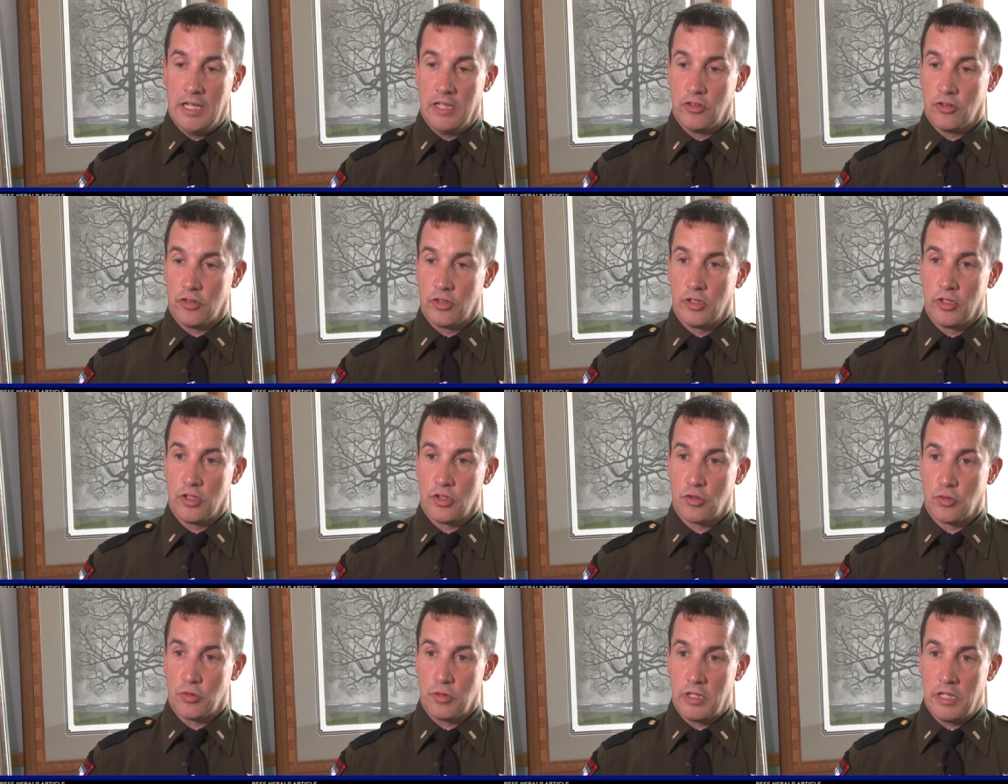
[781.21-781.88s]
it's going to
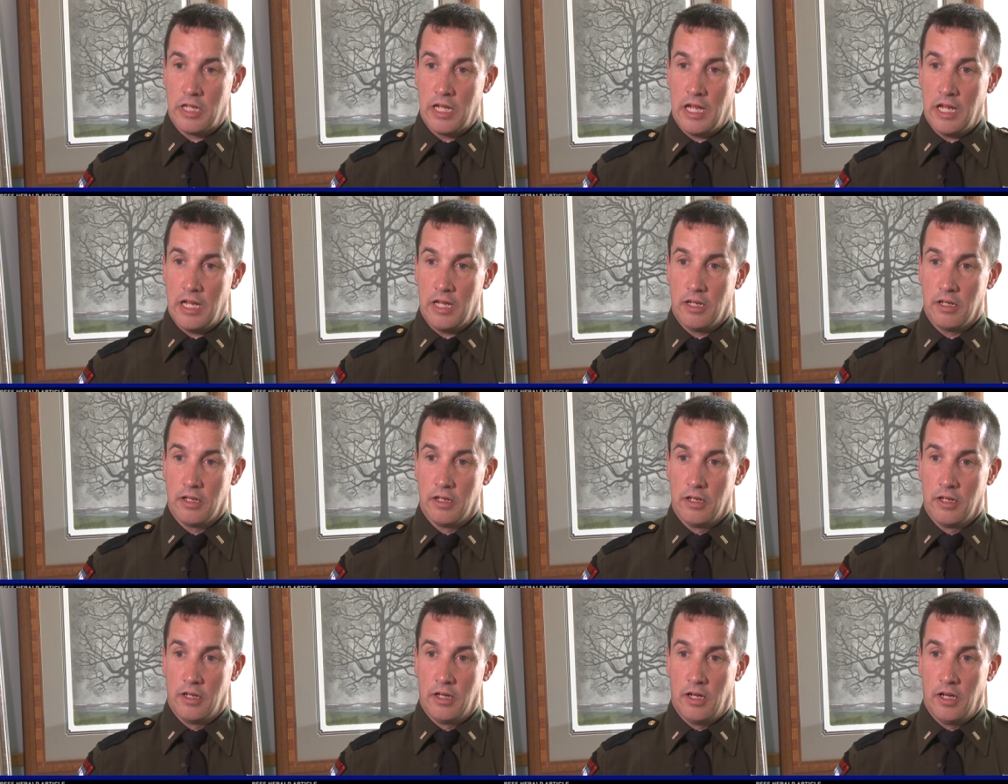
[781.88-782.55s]
create
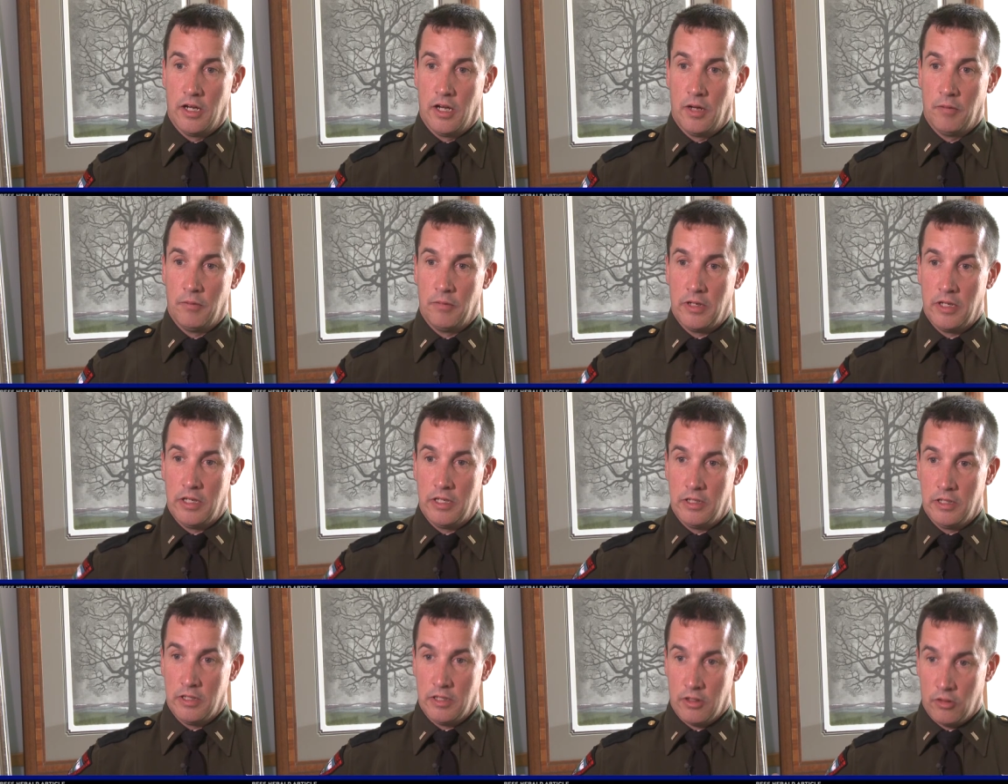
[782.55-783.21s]
um,
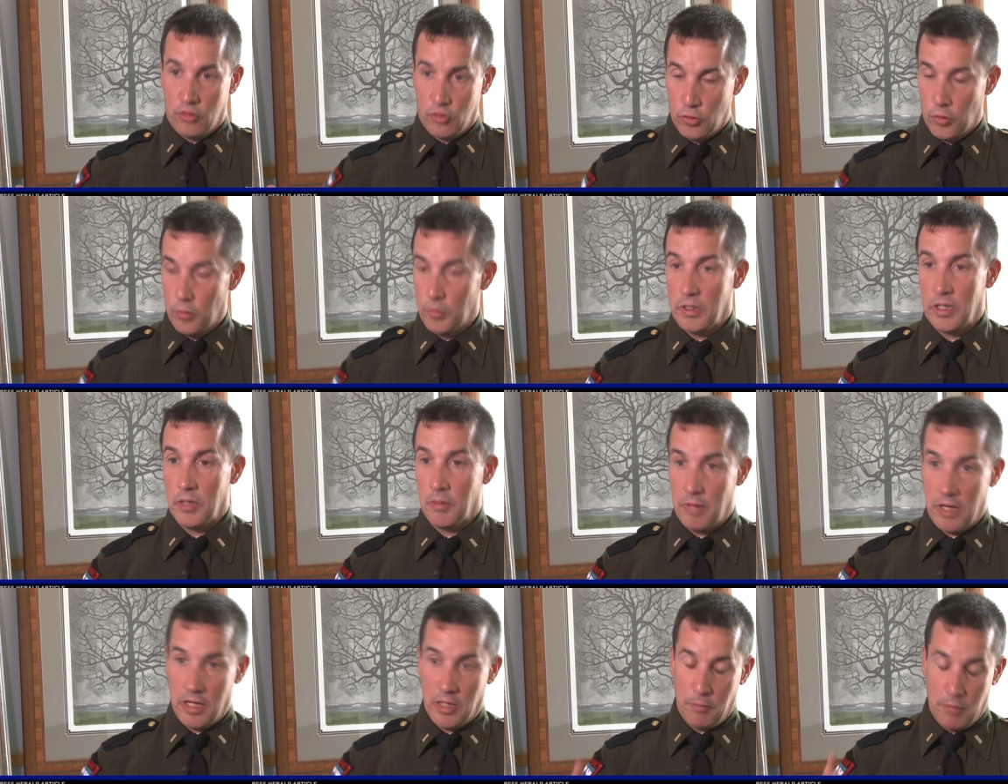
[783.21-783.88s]
an exorbitant
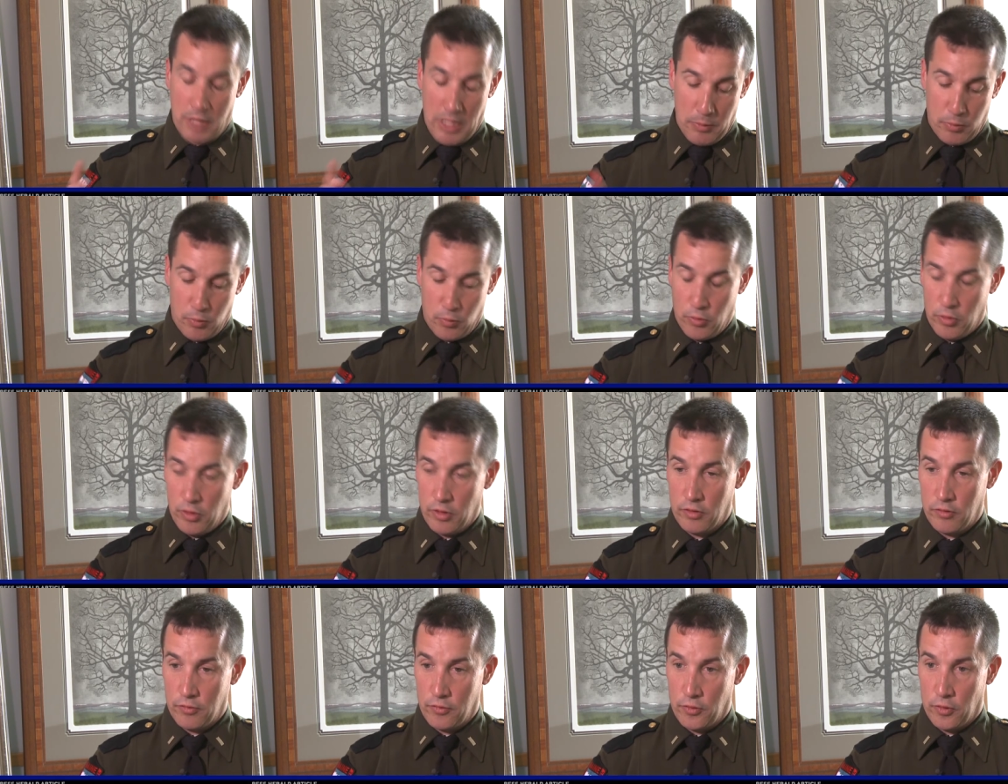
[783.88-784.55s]
amount of
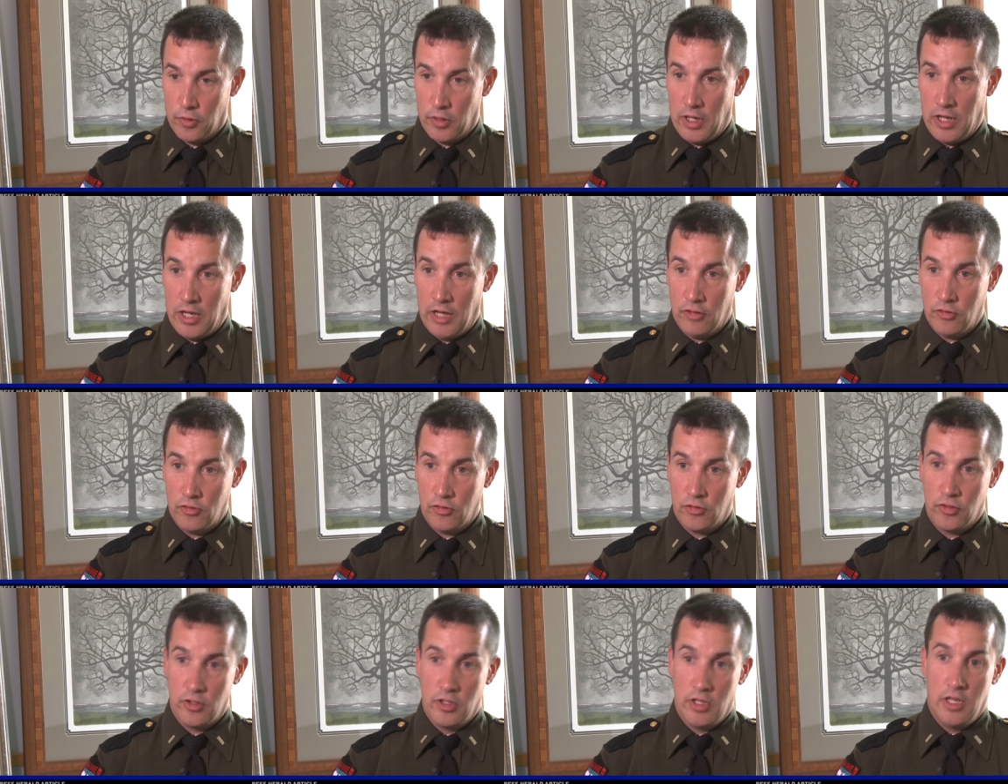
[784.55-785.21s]
paperwork for
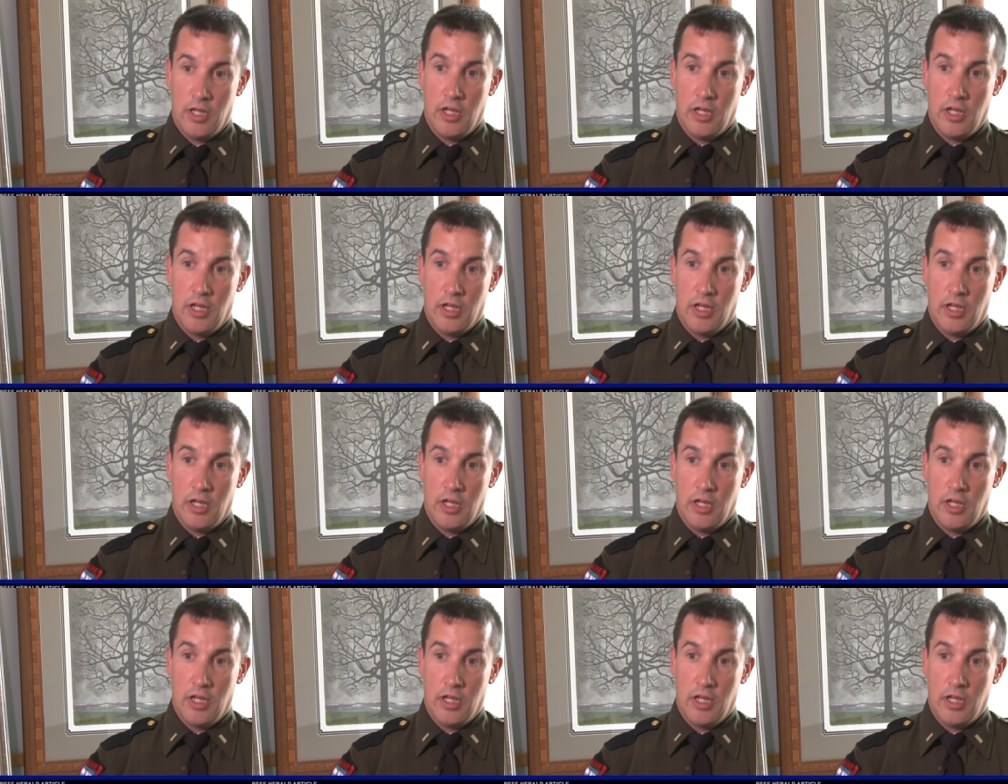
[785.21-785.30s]
us,